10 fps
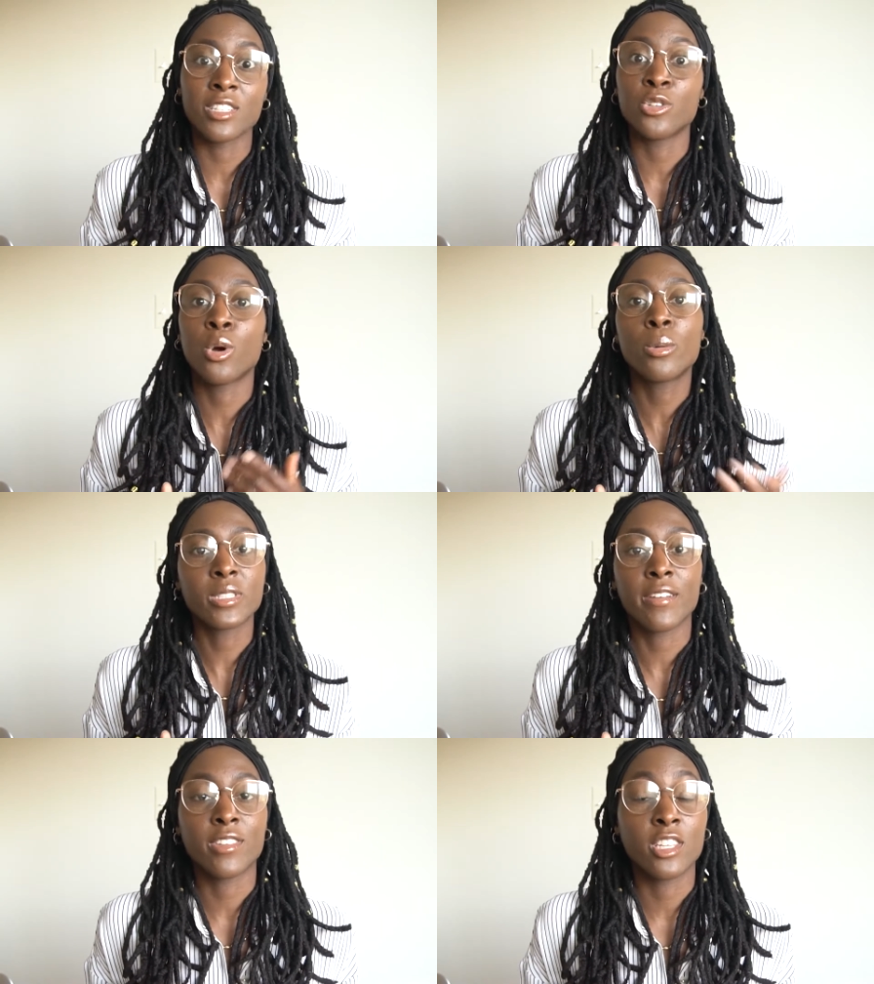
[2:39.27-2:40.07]
then you always
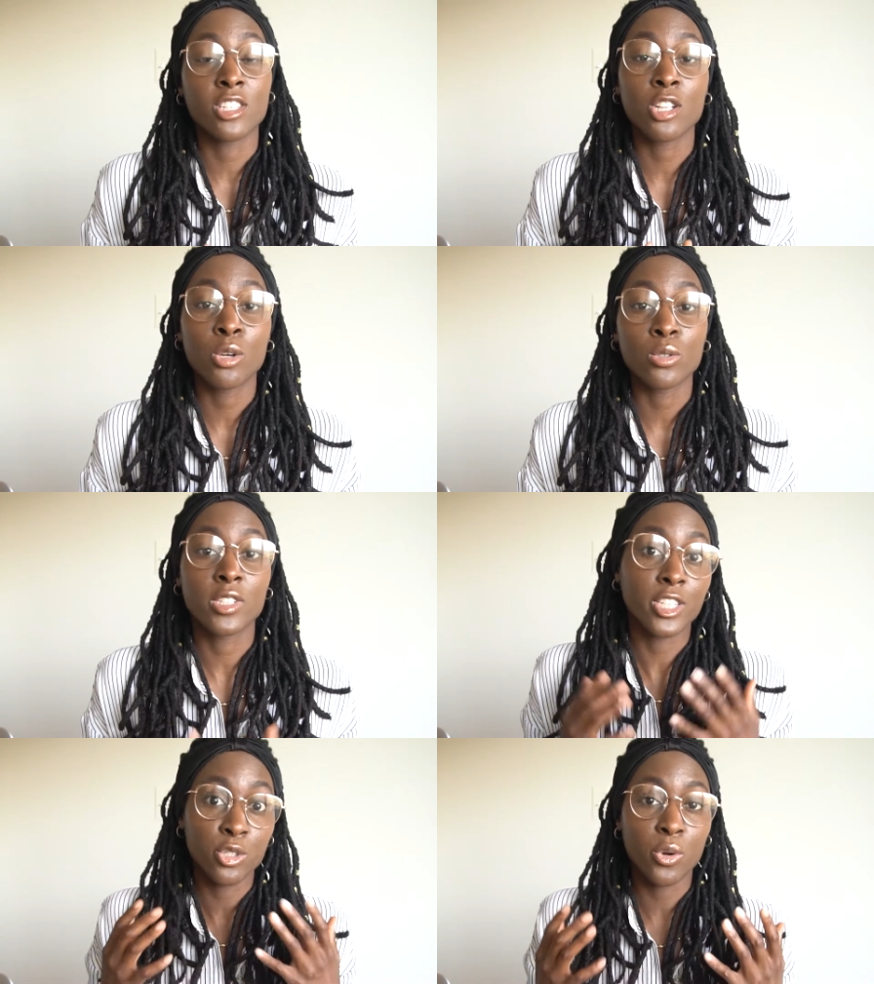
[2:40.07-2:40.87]
have to disclose
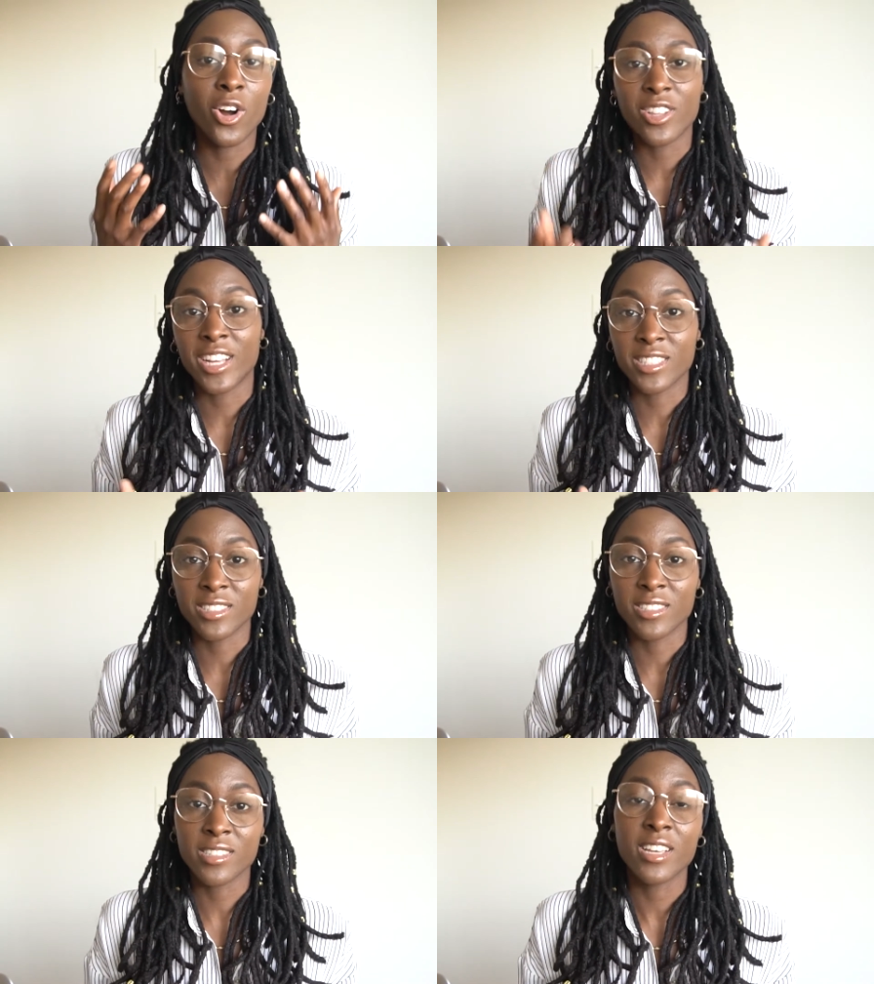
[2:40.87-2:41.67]
that you are
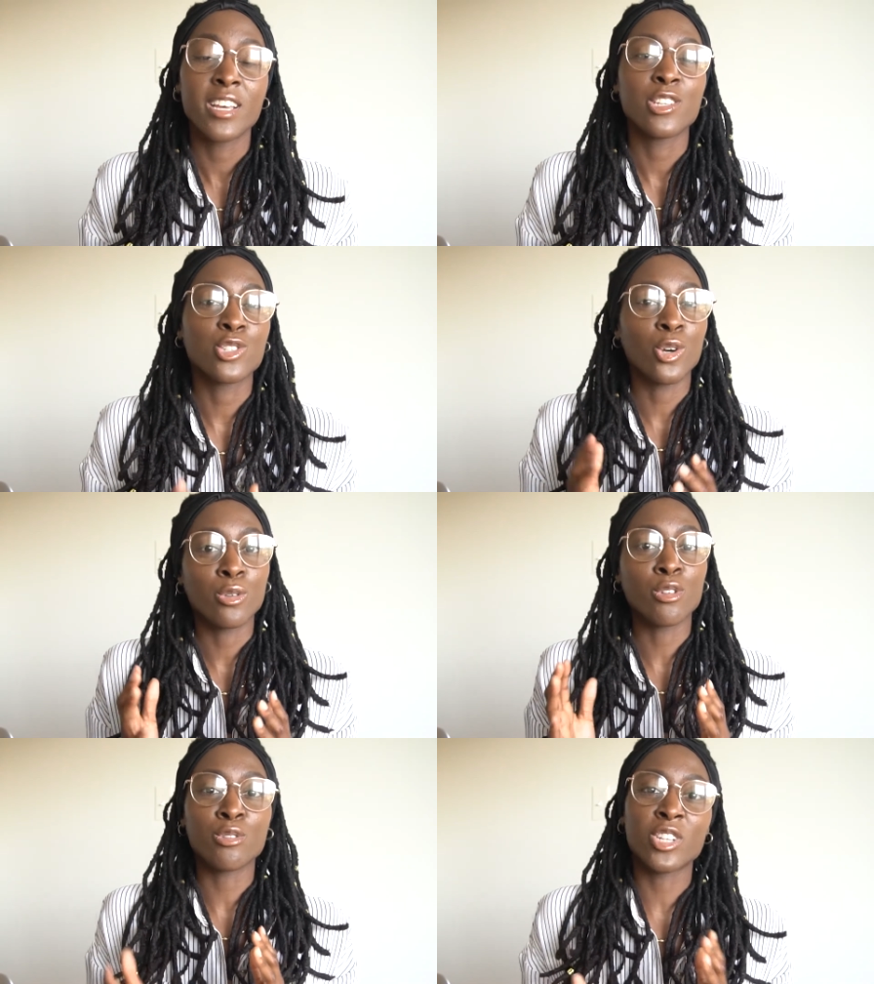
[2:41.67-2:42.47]
licensed. So
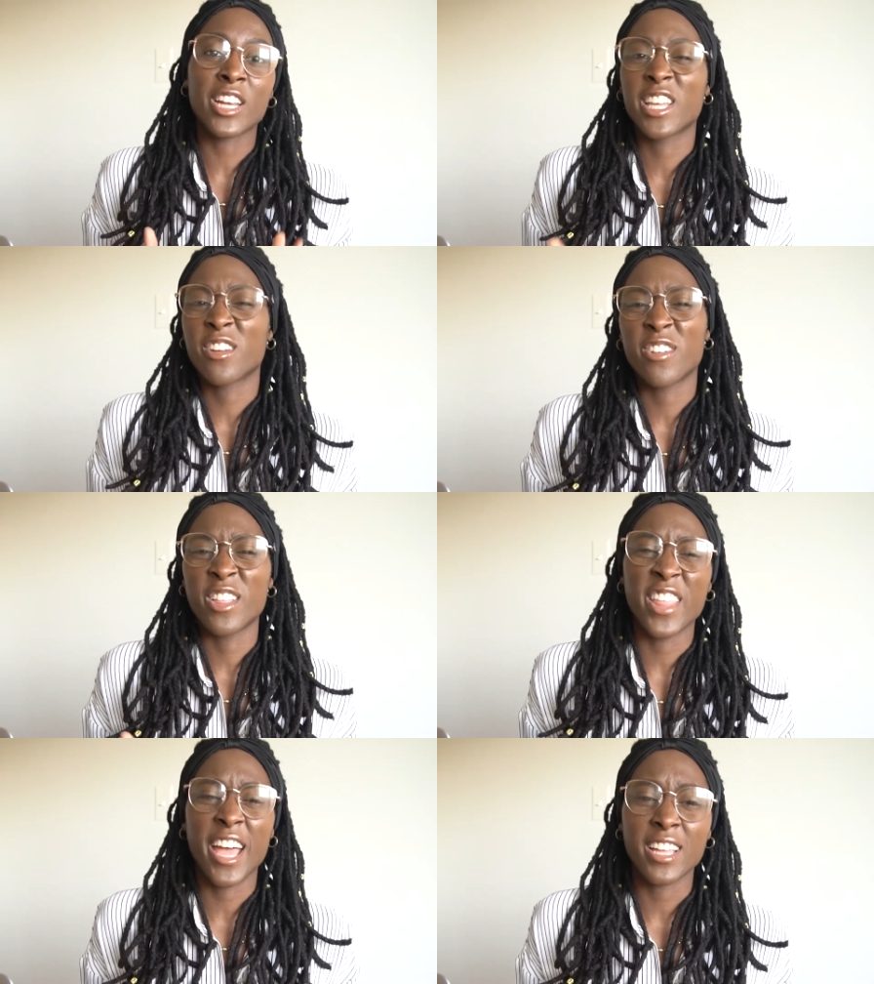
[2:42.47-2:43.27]
don't try to get
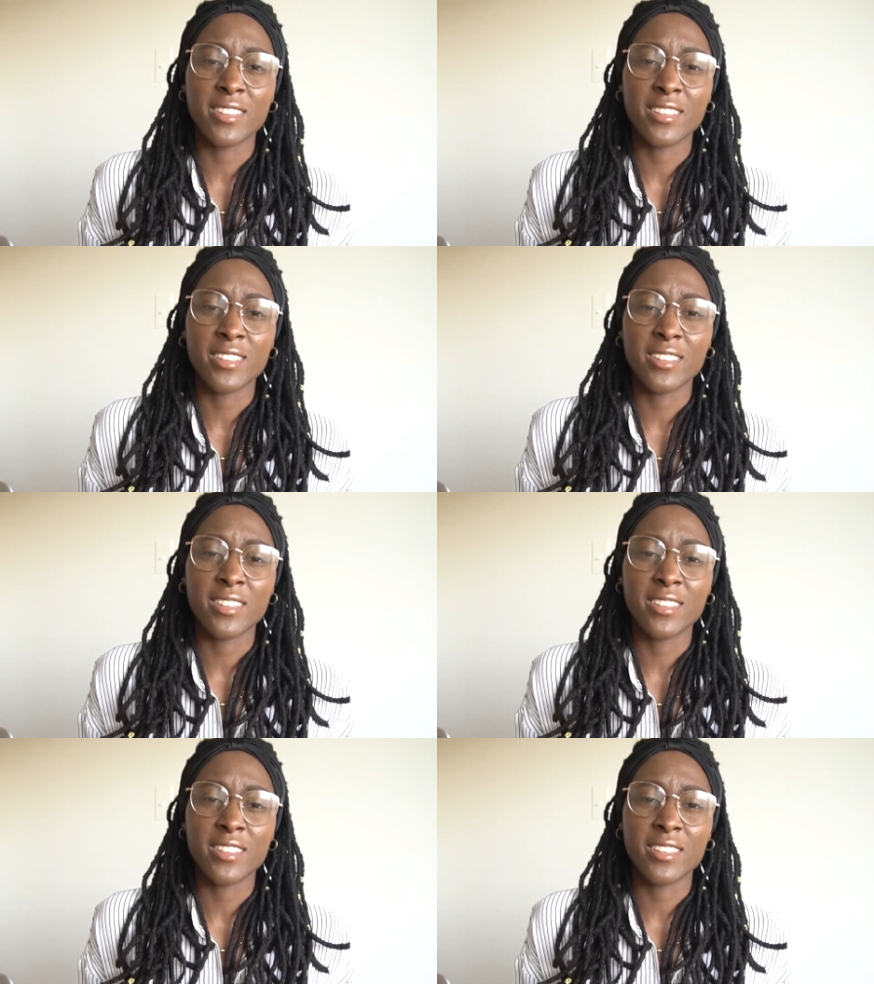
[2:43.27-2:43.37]
around that.